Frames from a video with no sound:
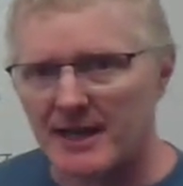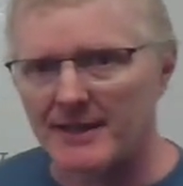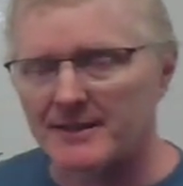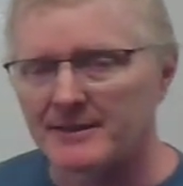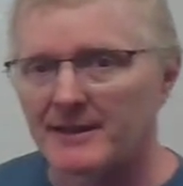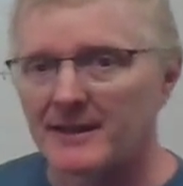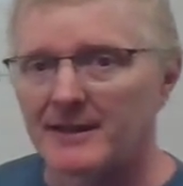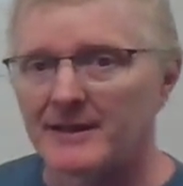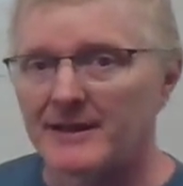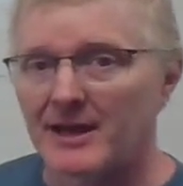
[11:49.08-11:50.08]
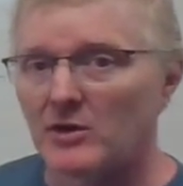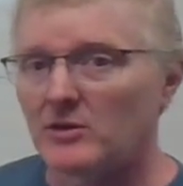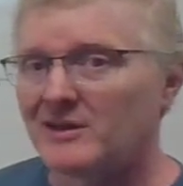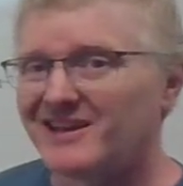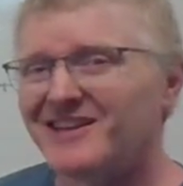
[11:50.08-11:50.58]
height.
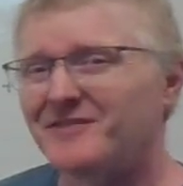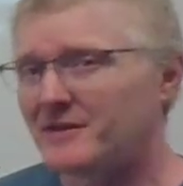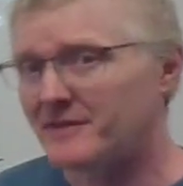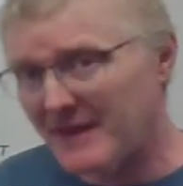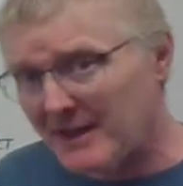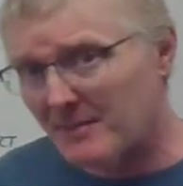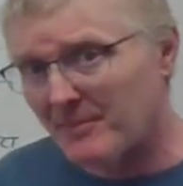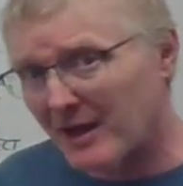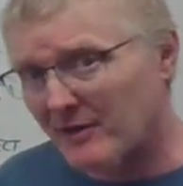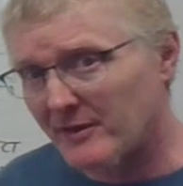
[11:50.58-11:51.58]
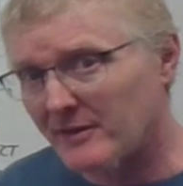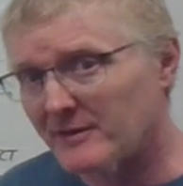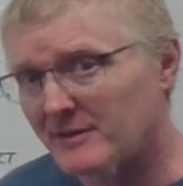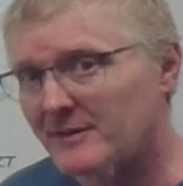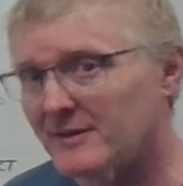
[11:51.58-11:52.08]
Now, if you think about it,
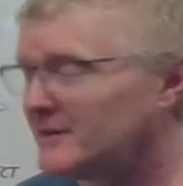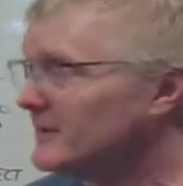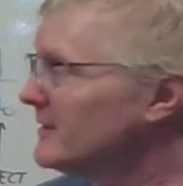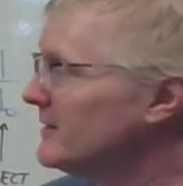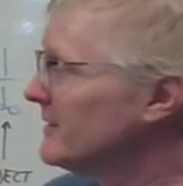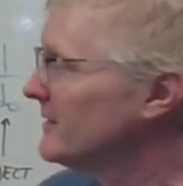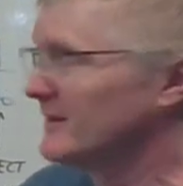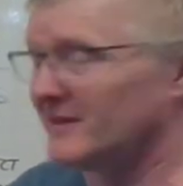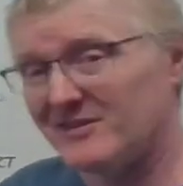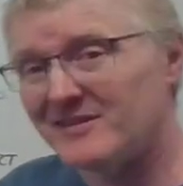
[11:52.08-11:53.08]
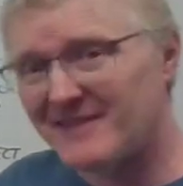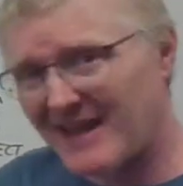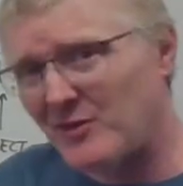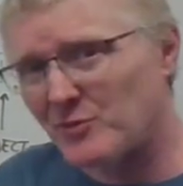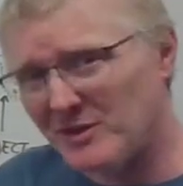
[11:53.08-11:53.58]
isn't
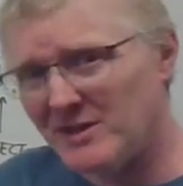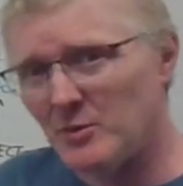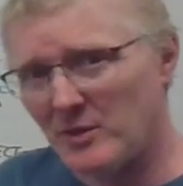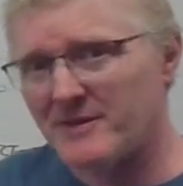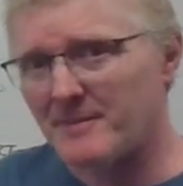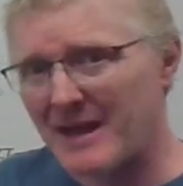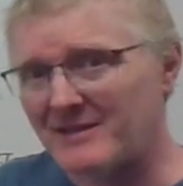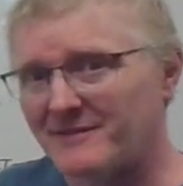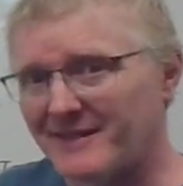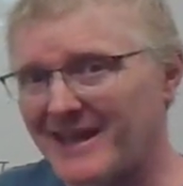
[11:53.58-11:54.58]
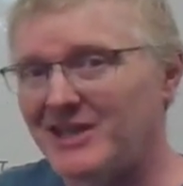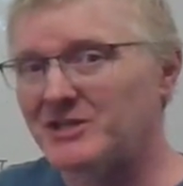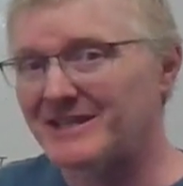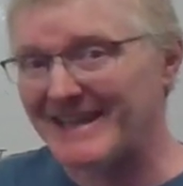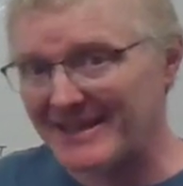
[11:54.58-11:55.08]
that really what the
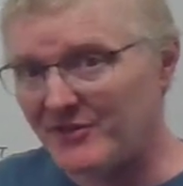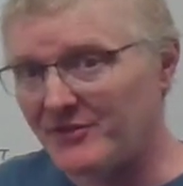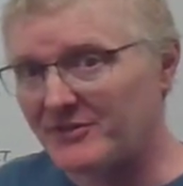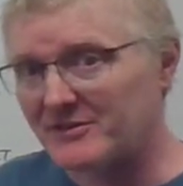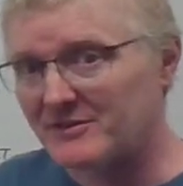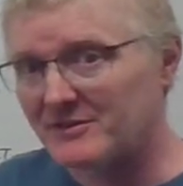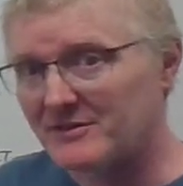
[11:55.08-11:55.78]
magnification is?